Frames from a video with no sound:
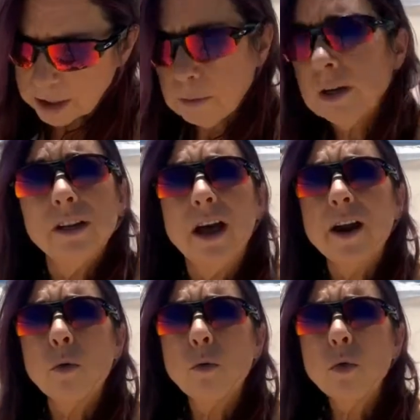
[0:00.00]
It's been a
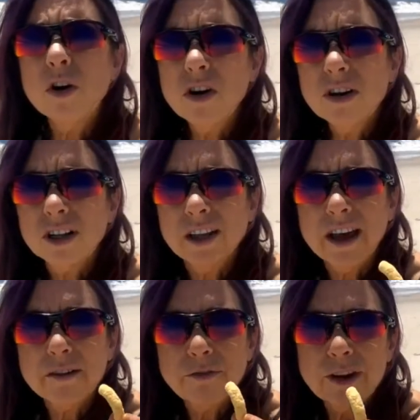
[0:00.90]
lot of work, a
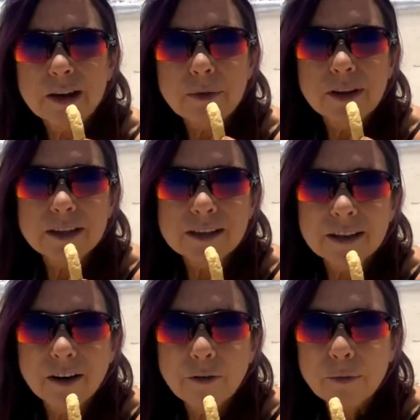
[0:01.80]
lot of family
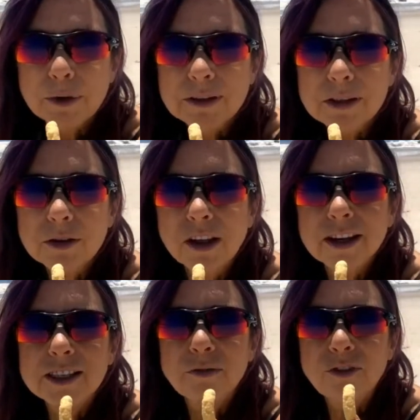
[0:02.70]
stuff, but
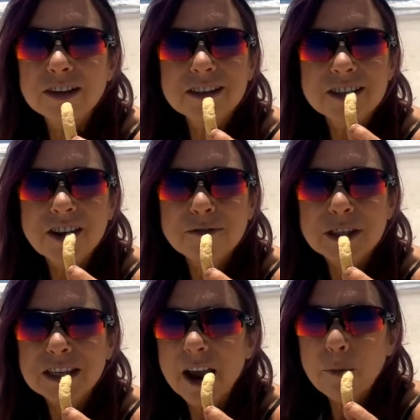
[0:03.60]
lots of fun stuff
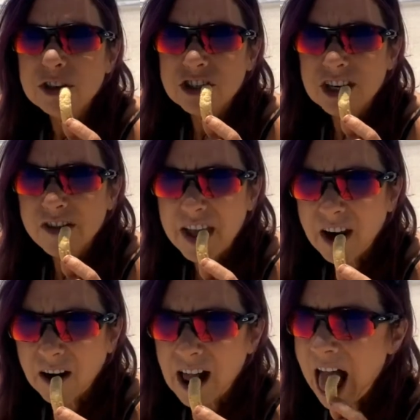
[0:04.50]
sandwiched in
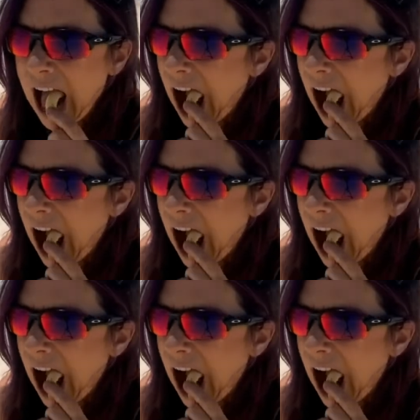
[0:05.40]
there.